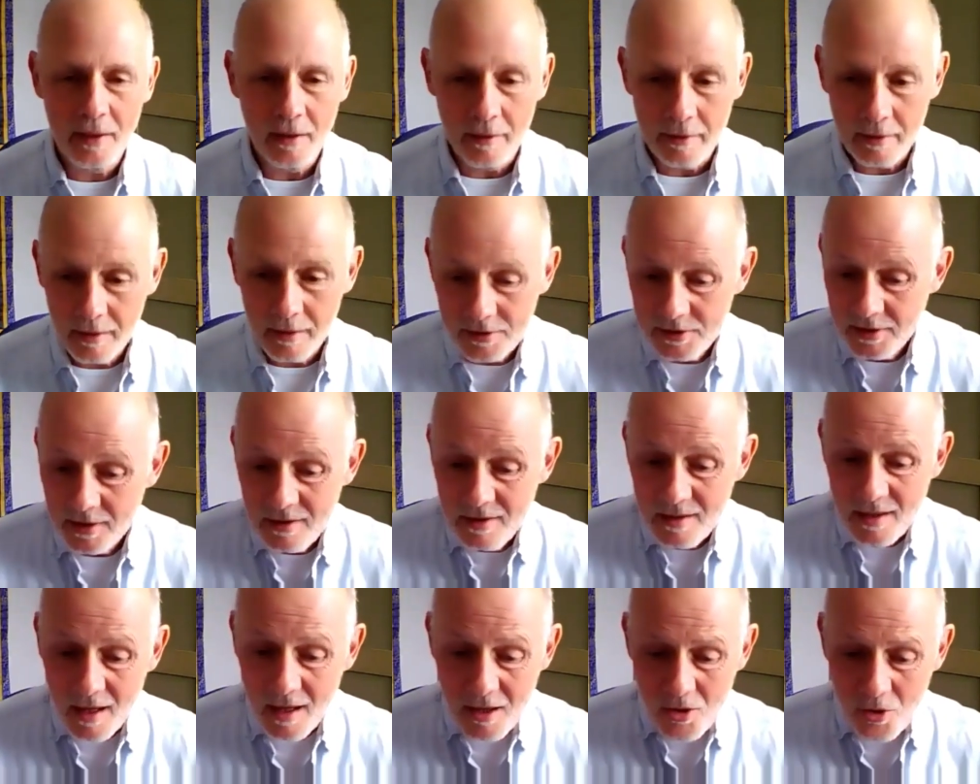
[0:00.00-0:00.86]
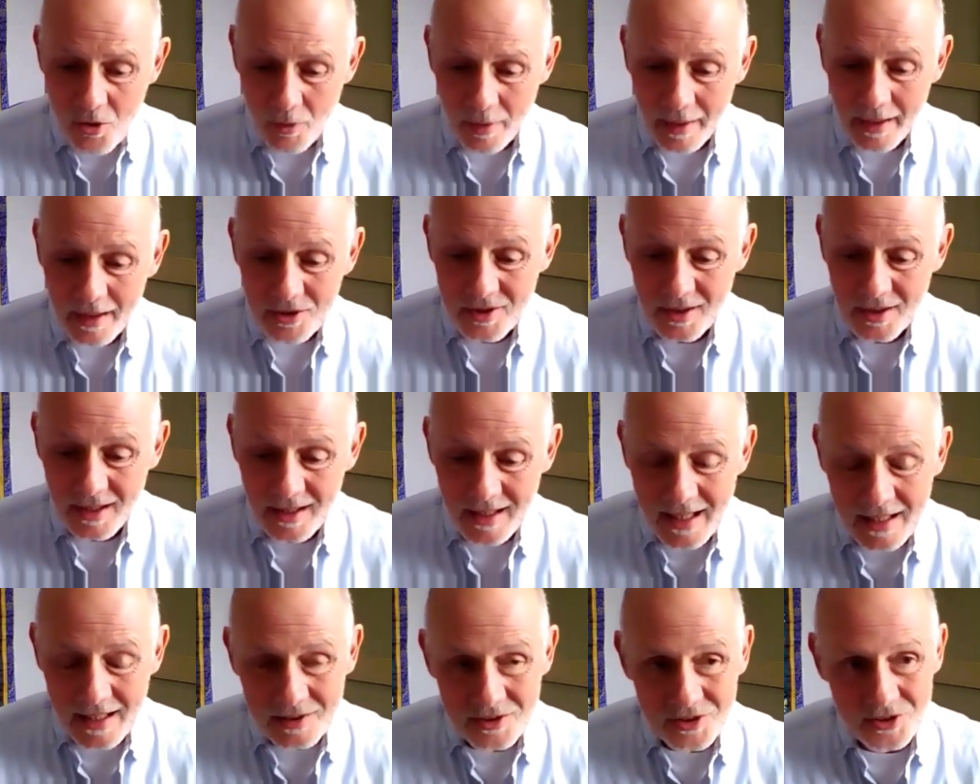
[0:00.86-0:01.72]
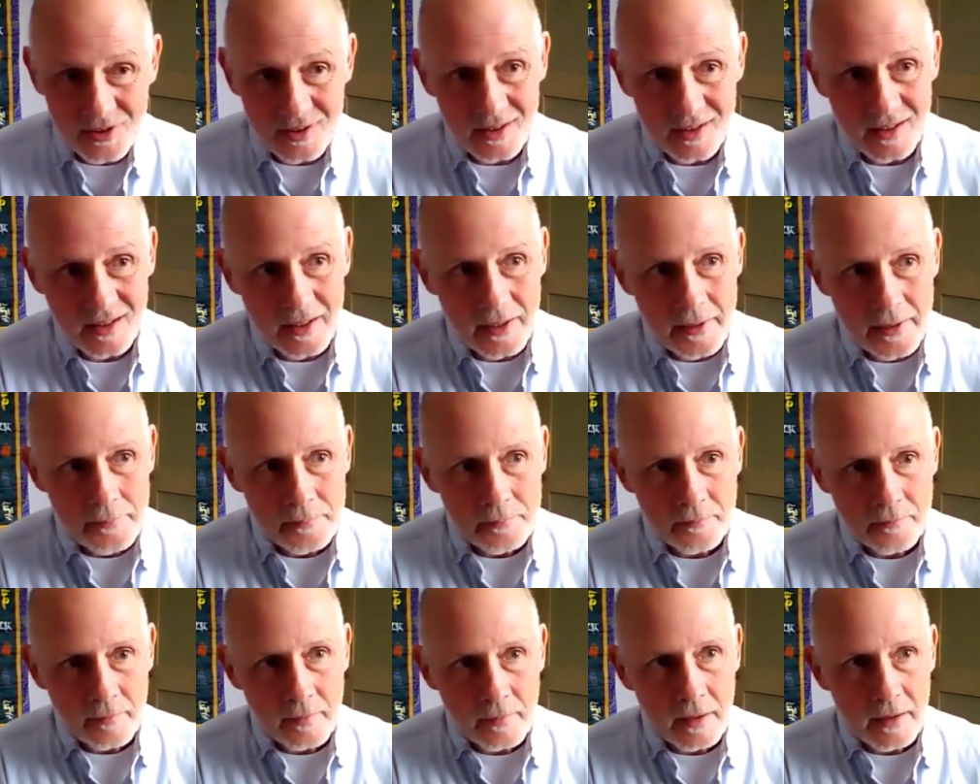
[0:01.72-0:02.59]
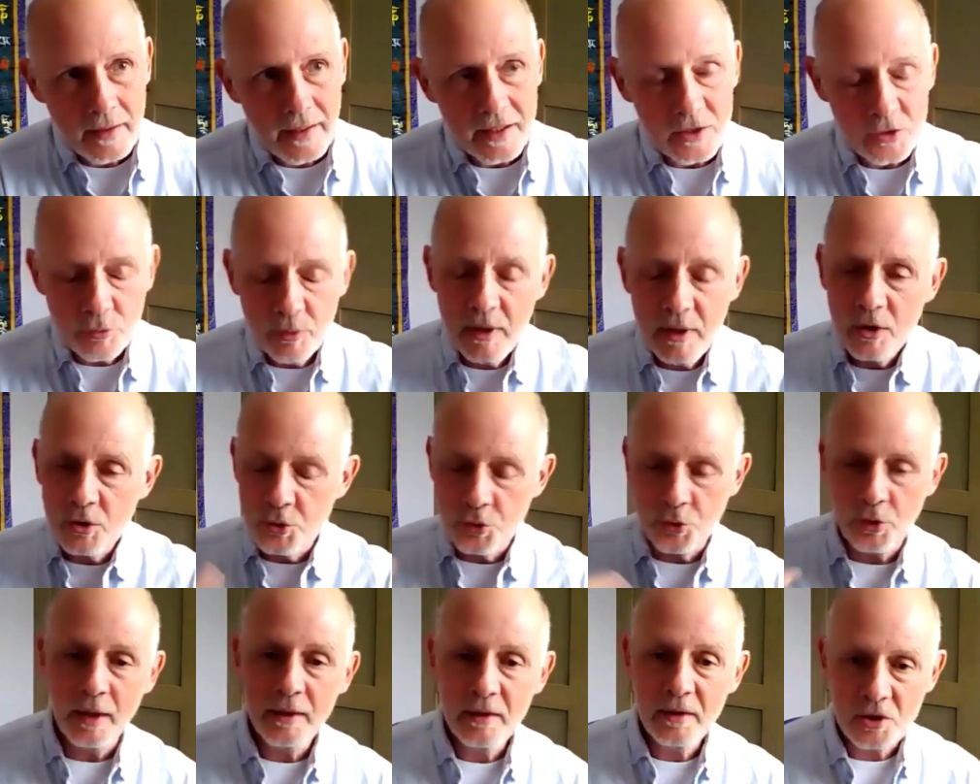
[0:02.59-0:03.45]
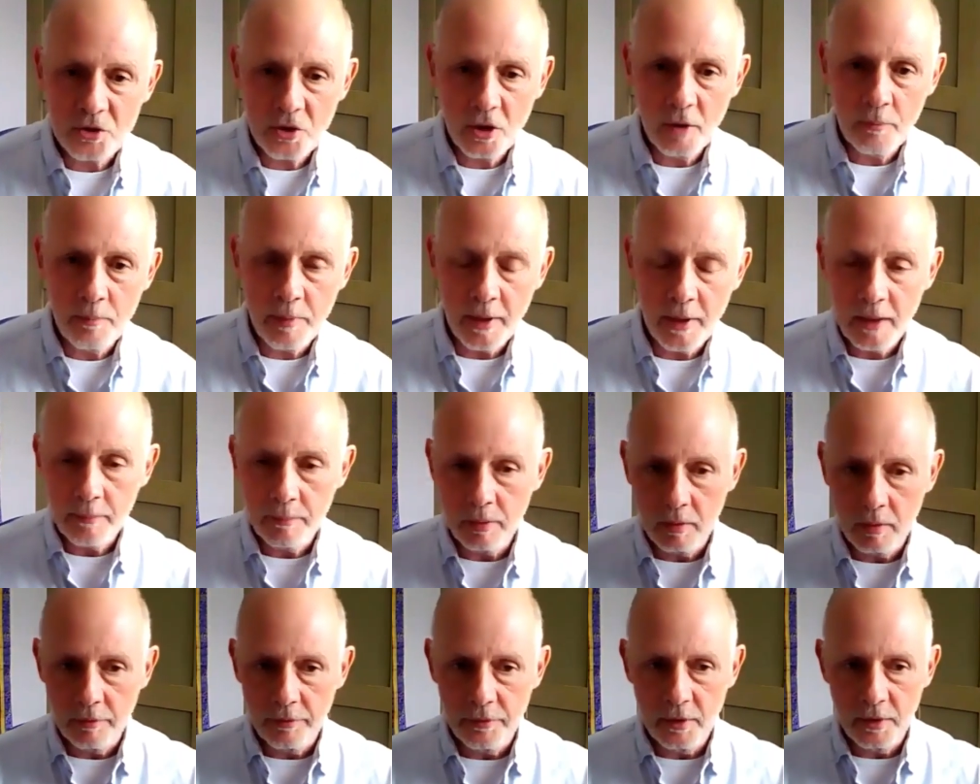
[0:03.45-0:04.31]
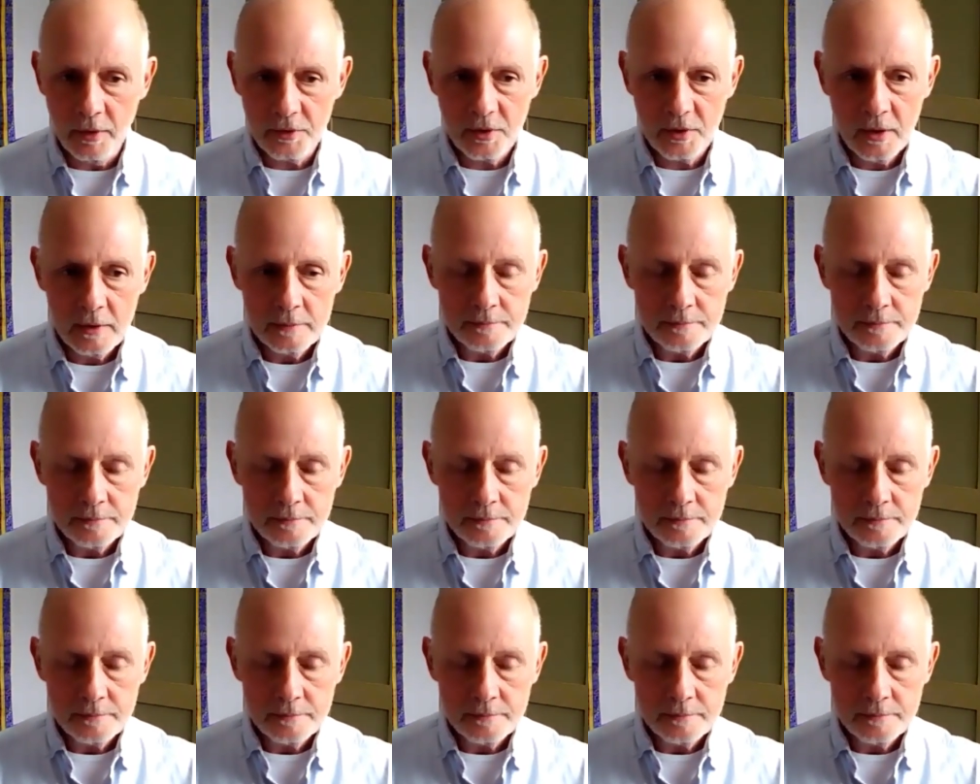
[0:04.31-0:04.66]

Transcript: And I said, no, actually, it's really trying to show people that